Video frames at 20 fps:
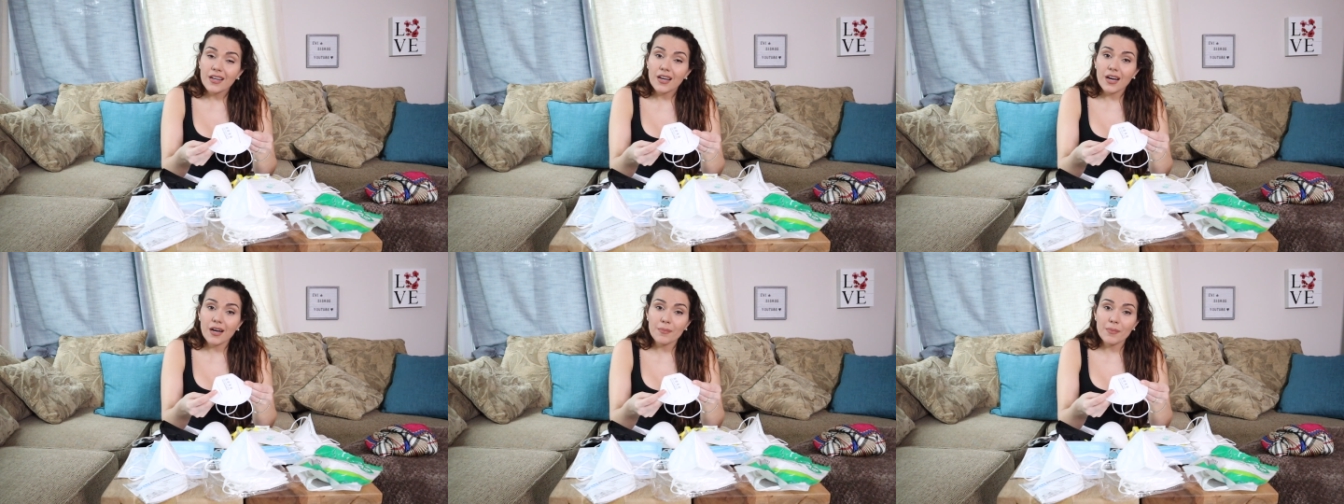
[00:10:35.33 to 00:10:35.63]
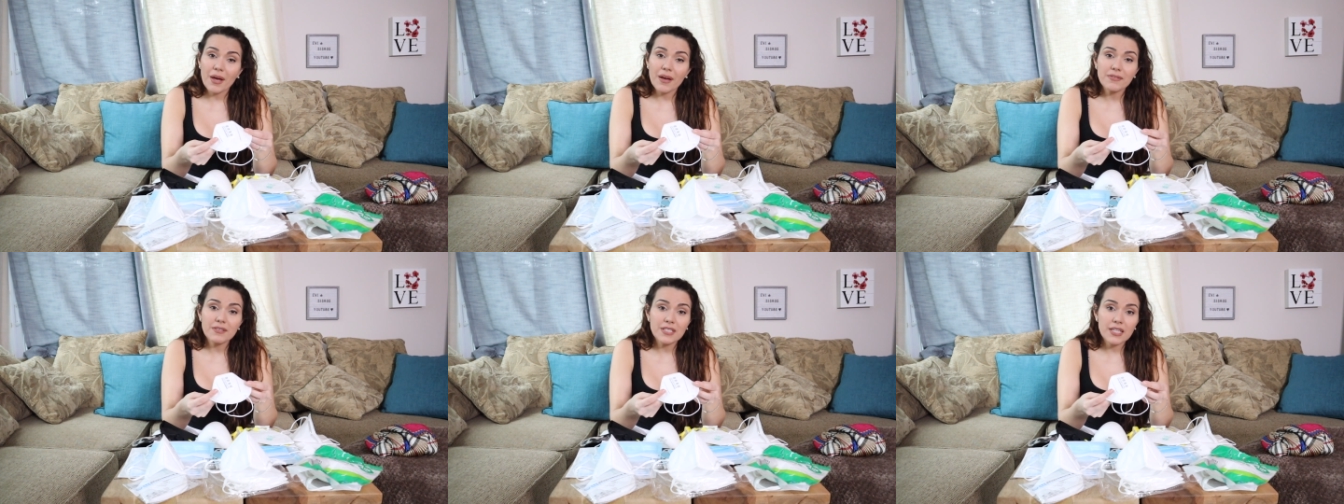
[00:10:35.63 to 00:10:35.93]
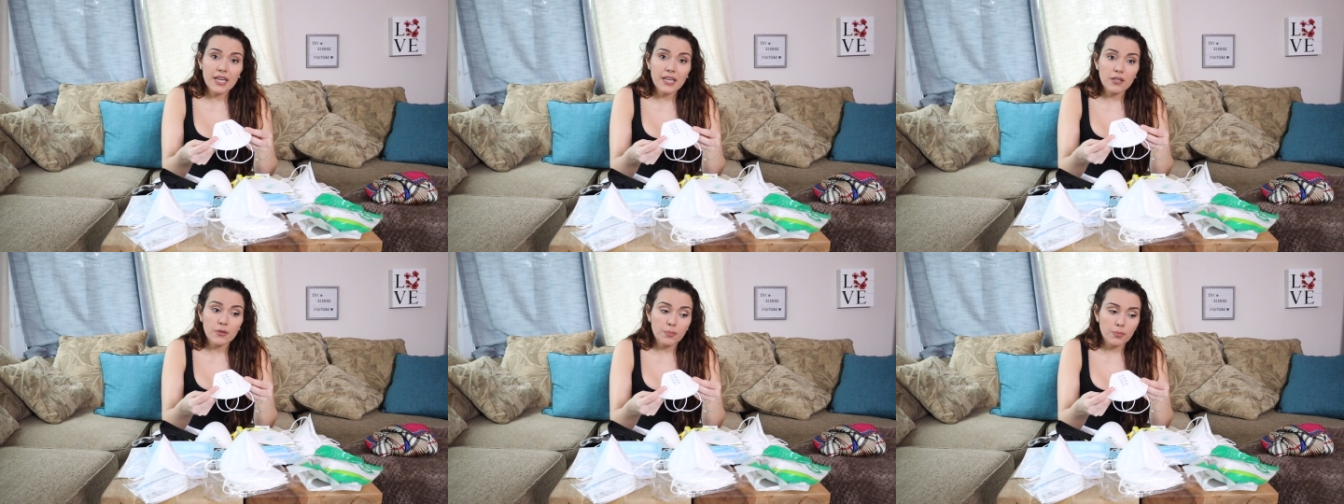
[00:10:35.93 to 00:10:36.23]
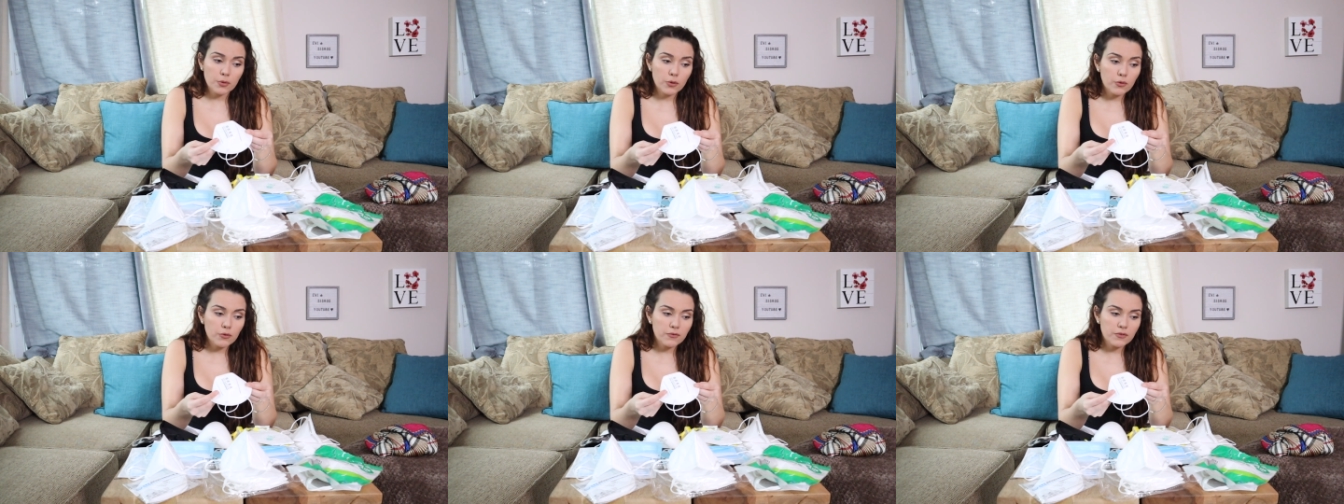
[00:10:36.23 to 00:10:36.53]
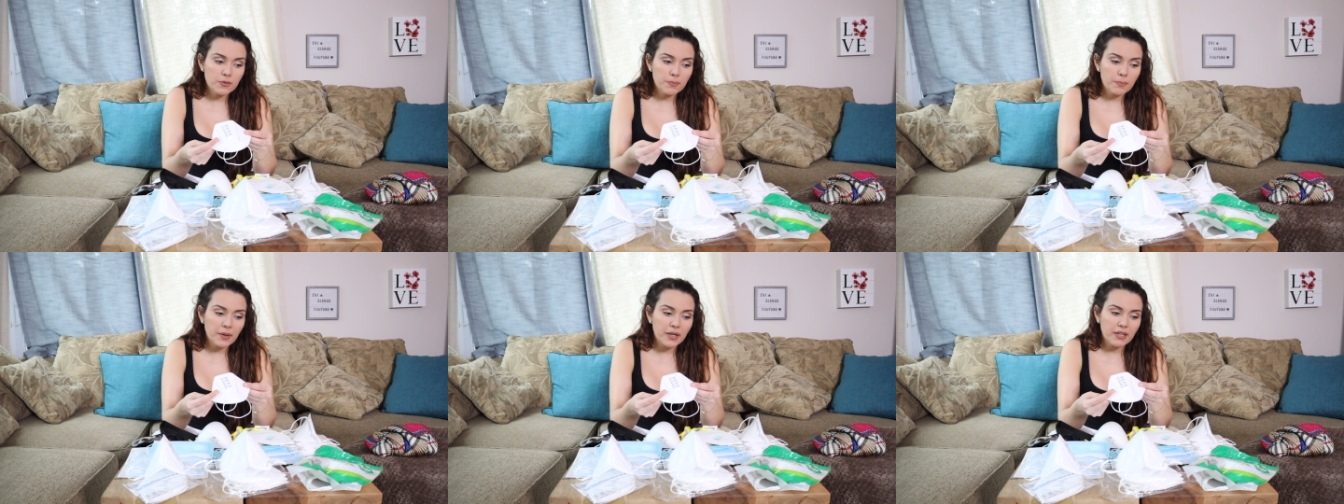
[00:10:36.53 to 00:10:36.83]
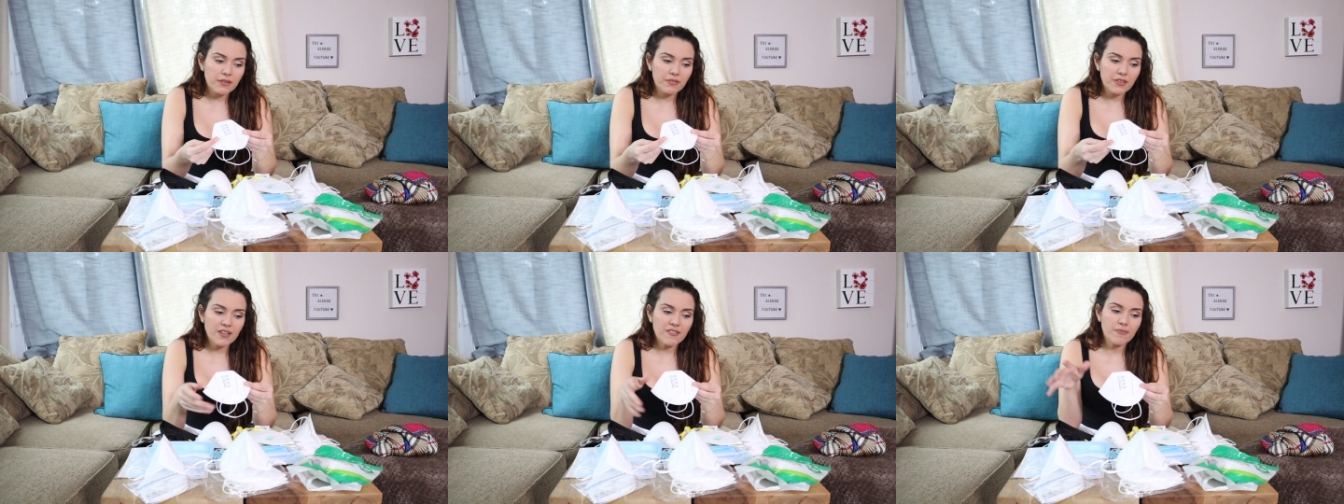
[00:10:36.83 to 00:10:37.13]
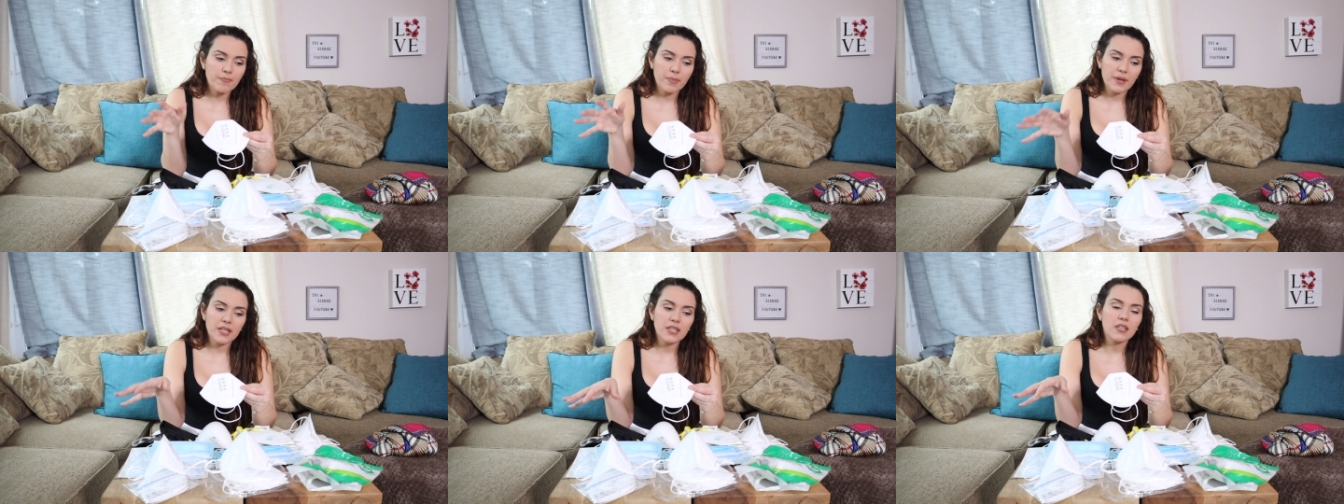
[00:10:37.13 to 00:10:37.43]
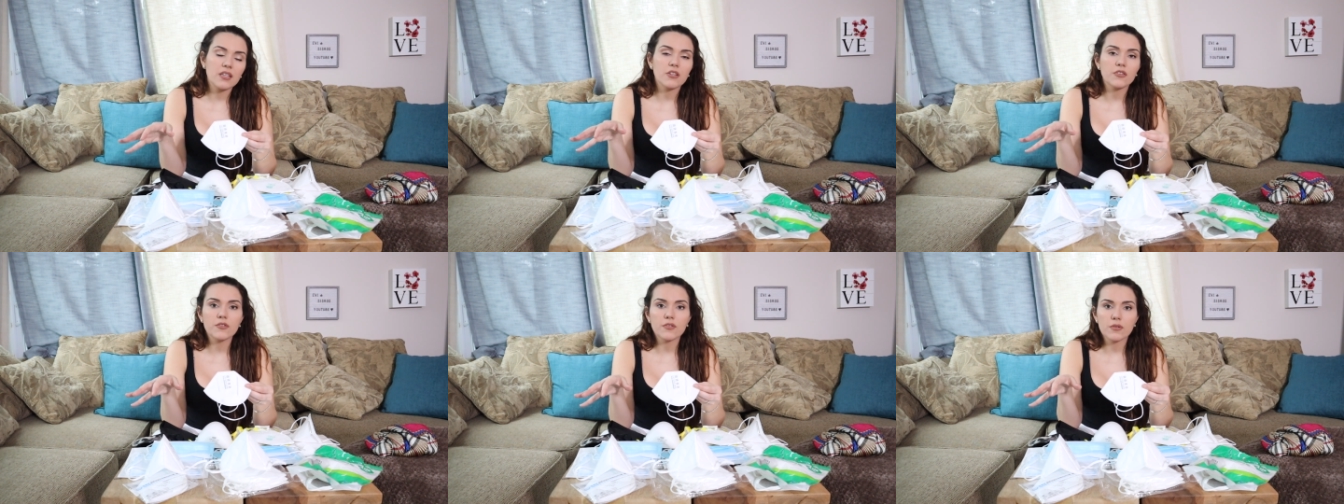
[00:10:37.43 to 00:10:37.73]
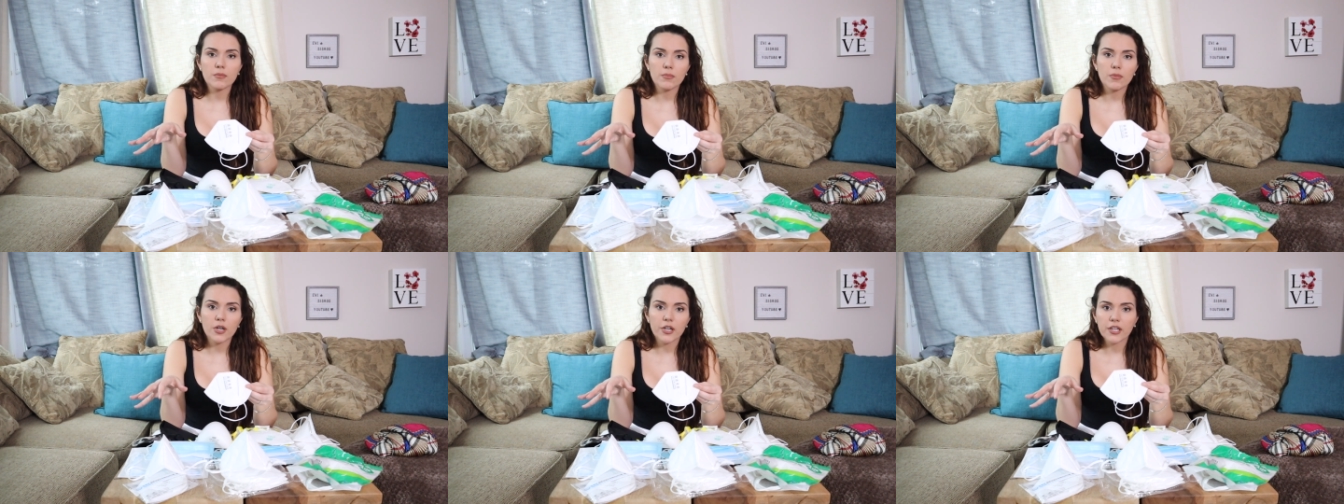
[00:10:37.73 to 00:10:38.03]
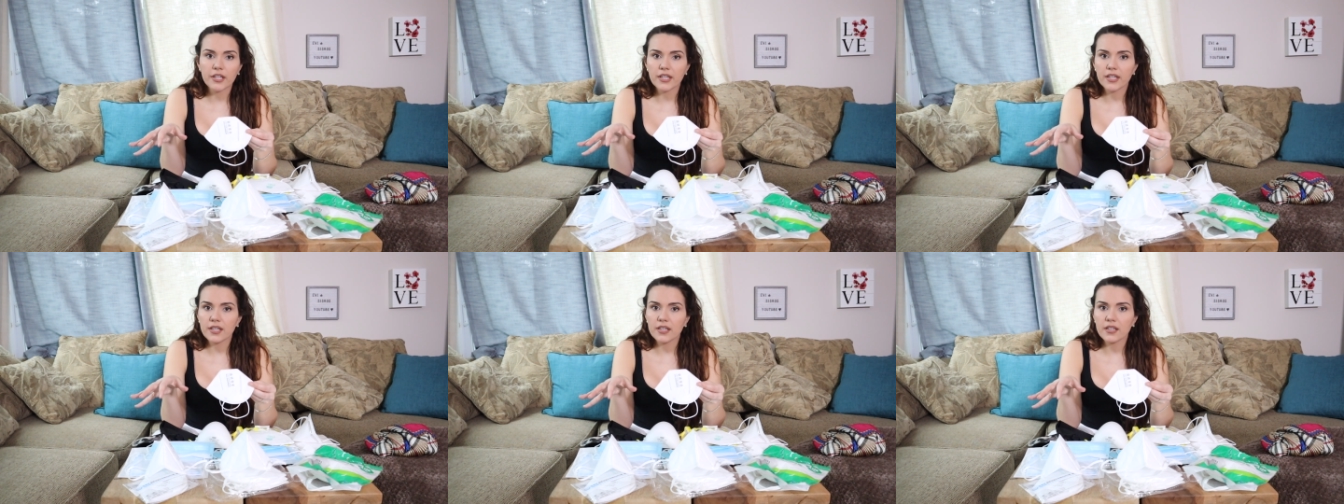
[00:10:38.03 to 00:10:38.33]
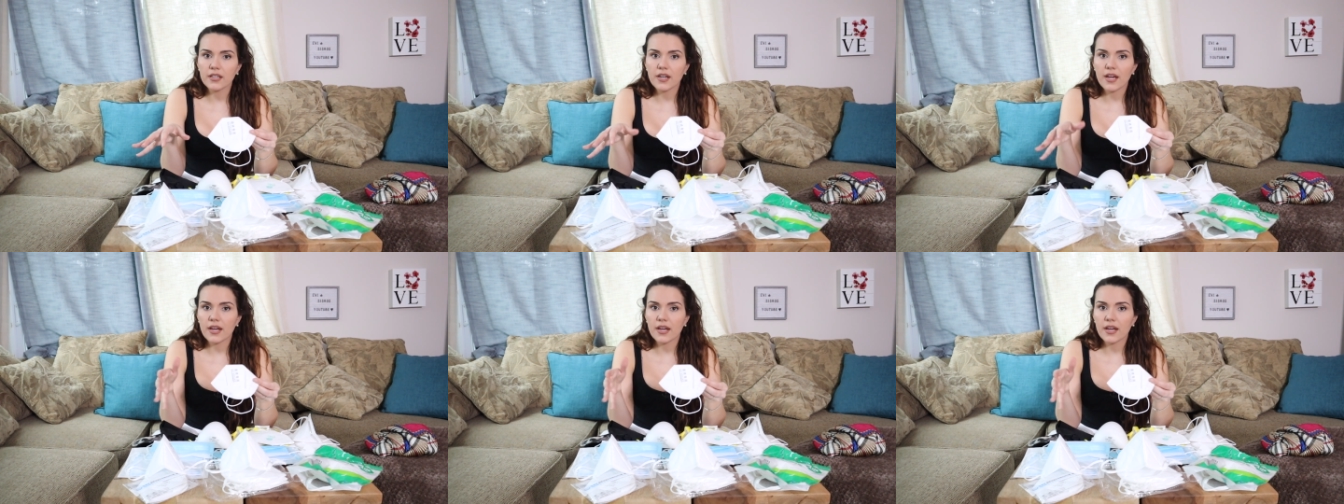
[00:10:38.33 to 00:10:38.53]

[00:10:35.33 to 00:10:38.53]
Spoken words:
FDA approved, but if they've been here in the market